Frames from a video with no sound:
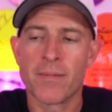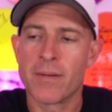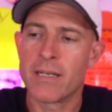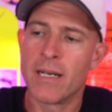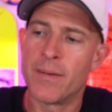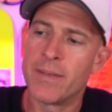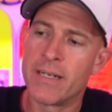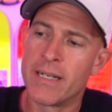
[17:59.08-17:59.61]

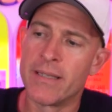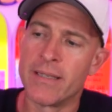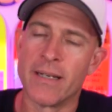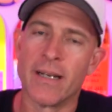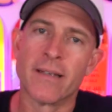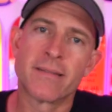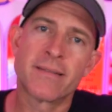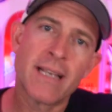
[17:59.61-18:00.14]
coming in the
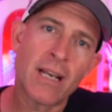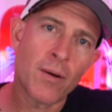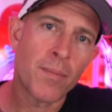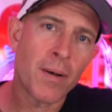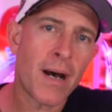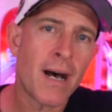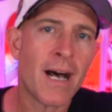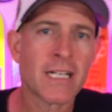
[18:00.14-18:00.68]
sale
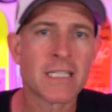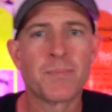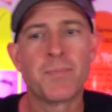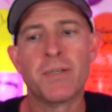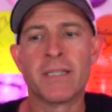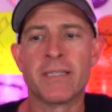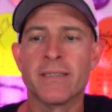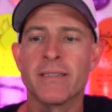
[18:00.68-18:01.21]
box,
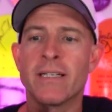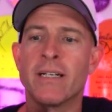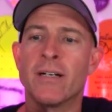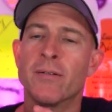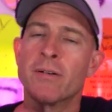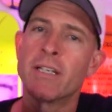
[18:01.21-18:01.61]
putting, you know,